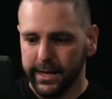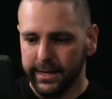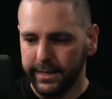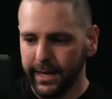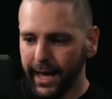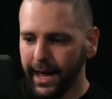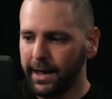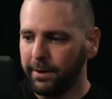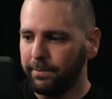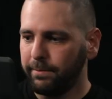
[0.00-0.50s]

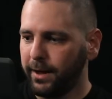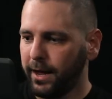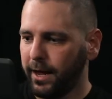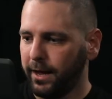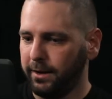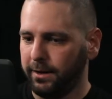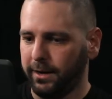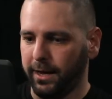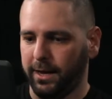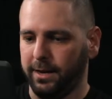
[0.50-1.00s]
Yeah, and,
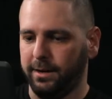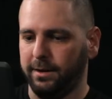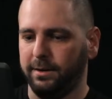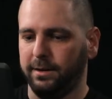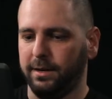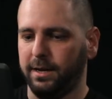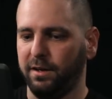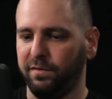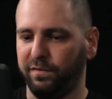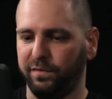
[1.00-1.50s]
and
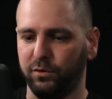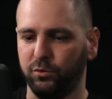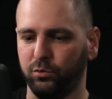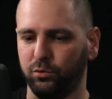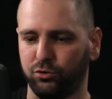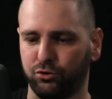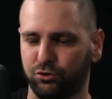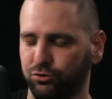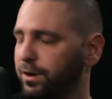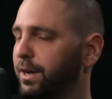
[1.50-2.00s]
and if you
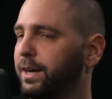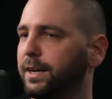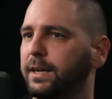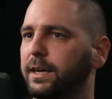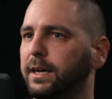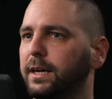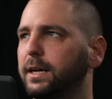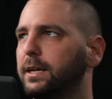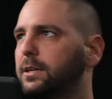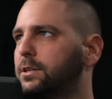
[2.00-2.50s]
drink
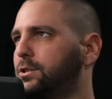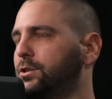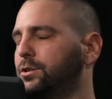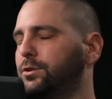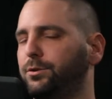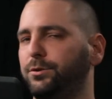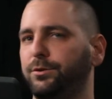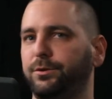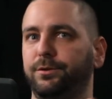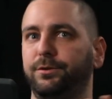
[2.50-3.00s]
it,
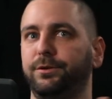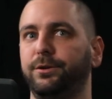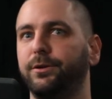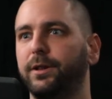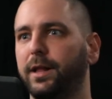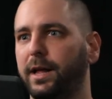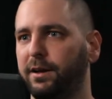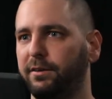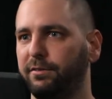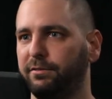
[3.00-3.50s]
you
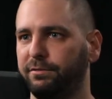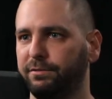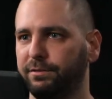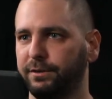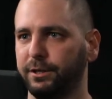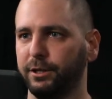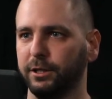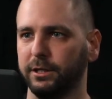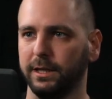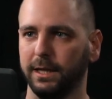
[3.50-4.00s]
you'll
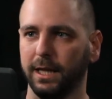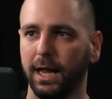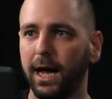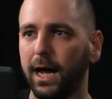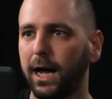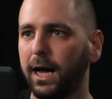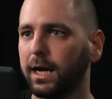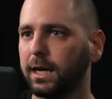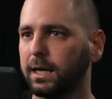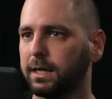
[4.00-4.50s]
have good
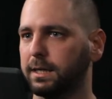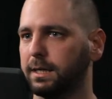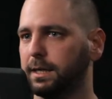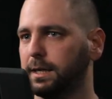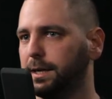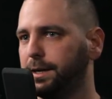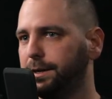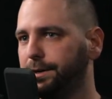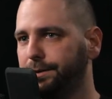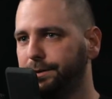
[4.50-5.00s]
luck
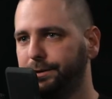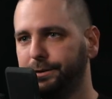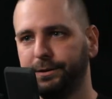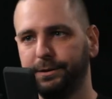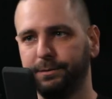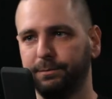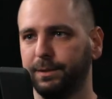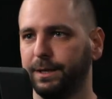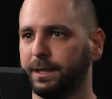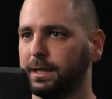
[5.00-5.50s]
and
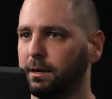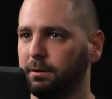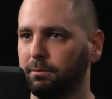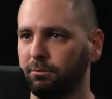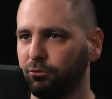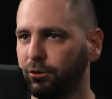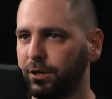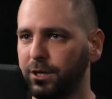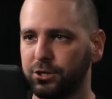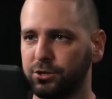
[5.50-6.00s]
you'll
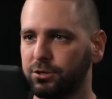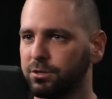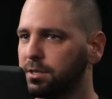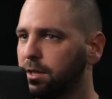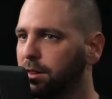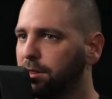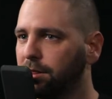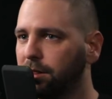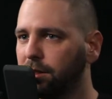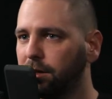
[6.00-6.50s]
become rich or
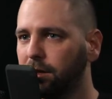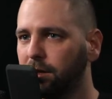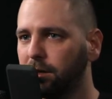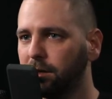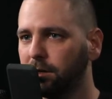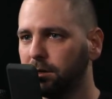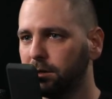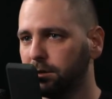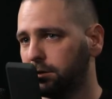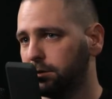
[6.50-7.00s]

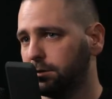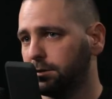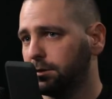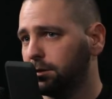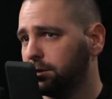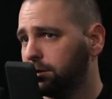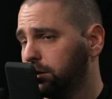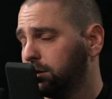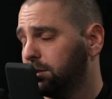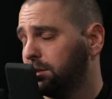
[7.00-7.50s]
something. It's
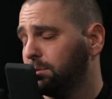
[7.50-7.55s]
it's a